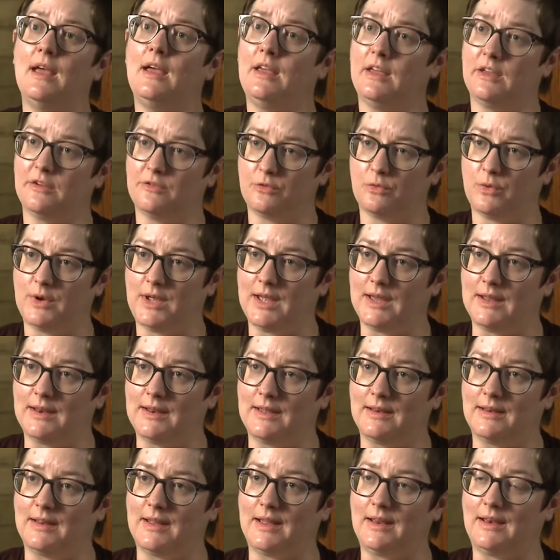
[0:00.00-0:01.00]
if we had
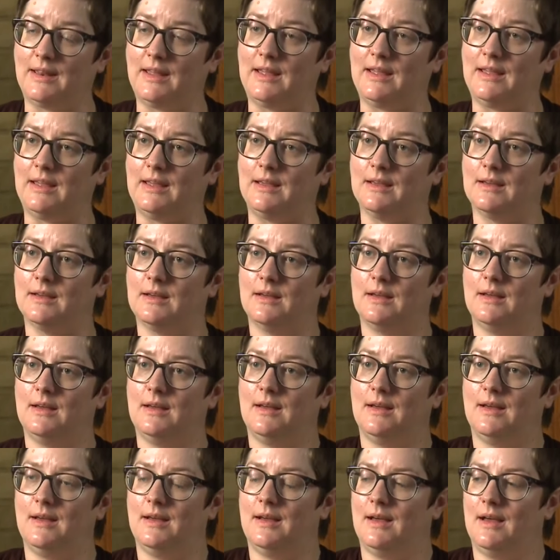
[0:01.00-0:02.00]
had any
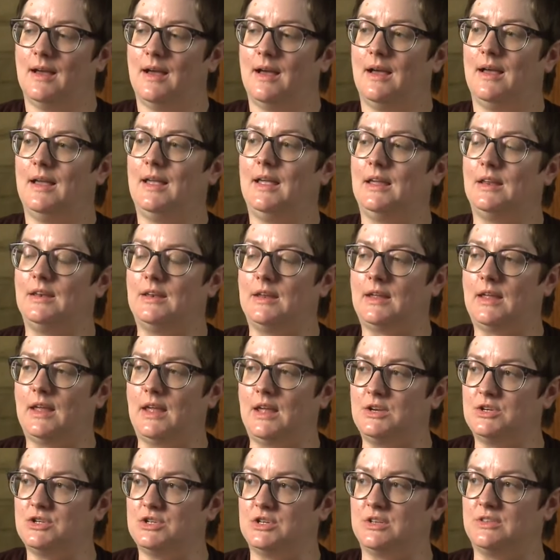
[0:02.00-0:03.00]

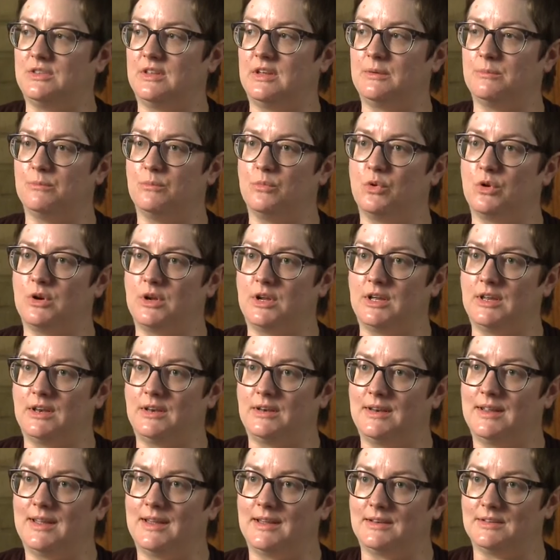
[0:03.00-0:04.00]
indication that Morgan
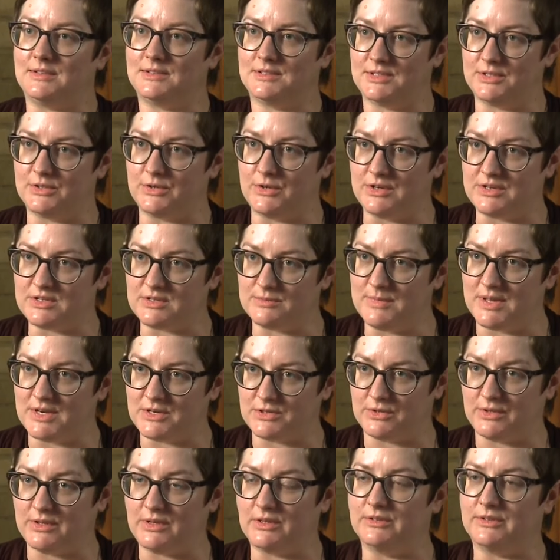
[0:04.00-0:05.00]
had a serious
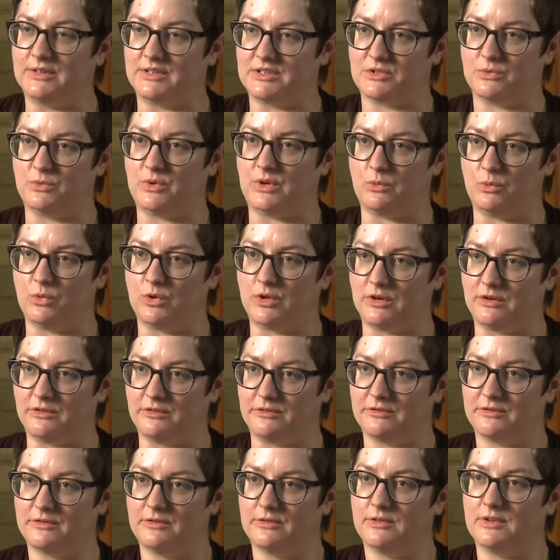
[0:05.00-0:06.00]
mental illness, we would have
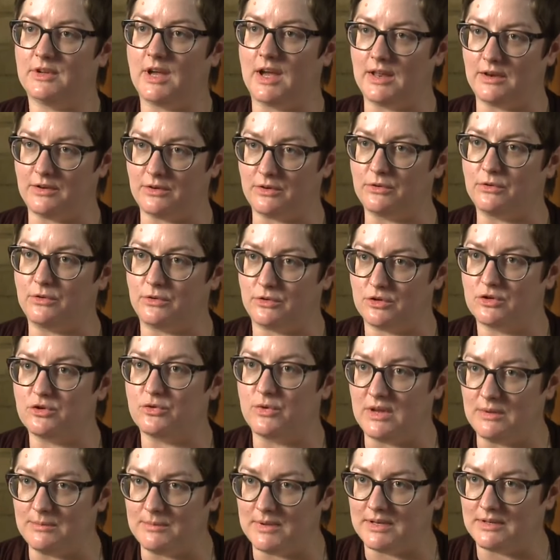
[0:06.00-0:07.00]
gotten her
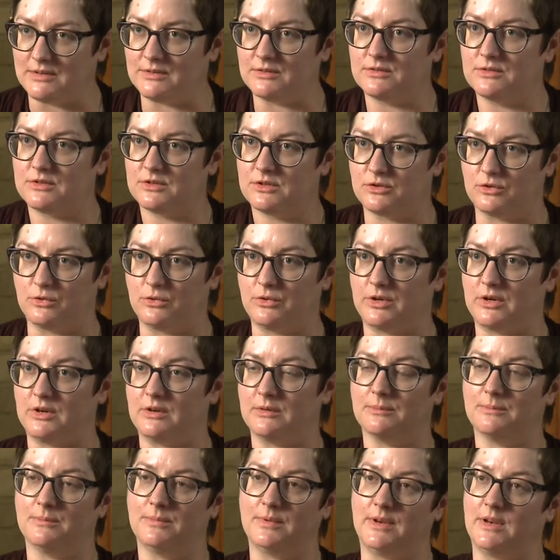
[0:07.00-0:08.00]
treatment sooner.
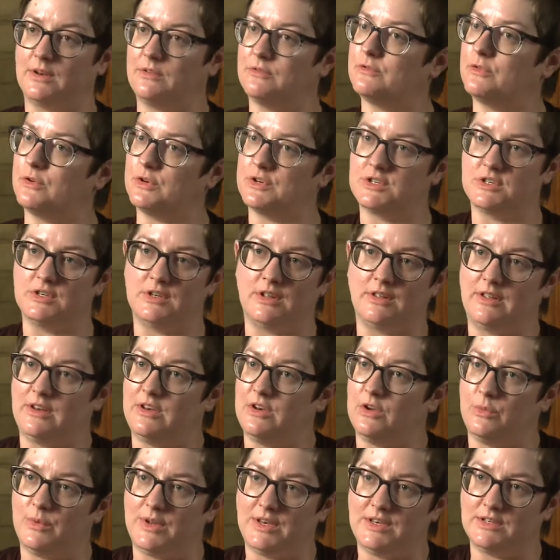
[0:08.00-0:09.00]
But unfortunately,
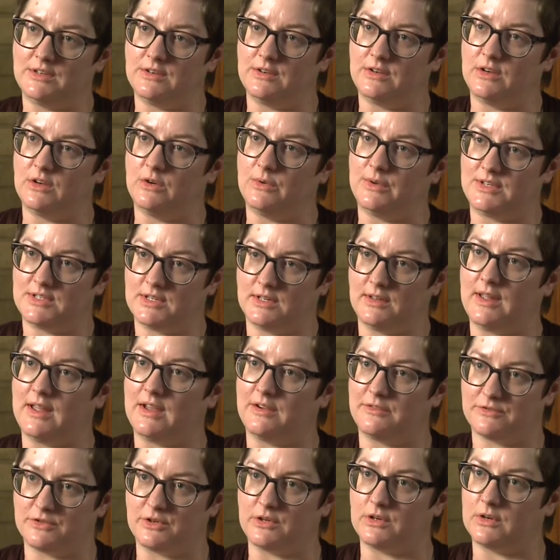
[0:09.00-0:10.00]
no, we didn't know until
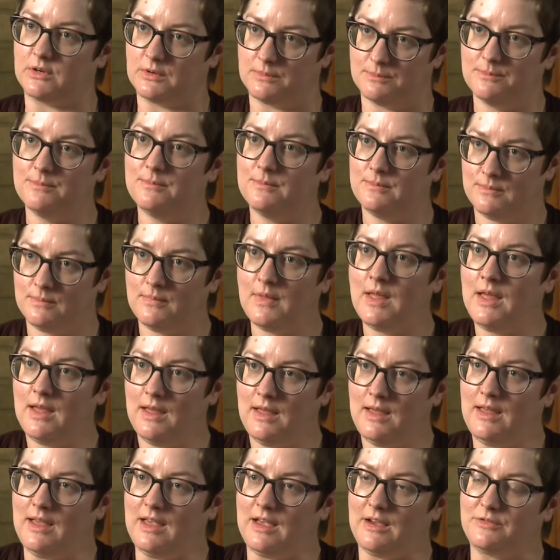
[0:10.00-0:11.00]
after
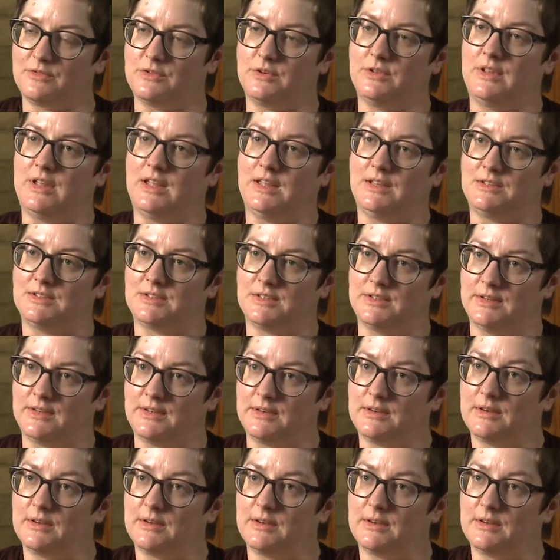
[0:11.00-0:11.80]
after the incident.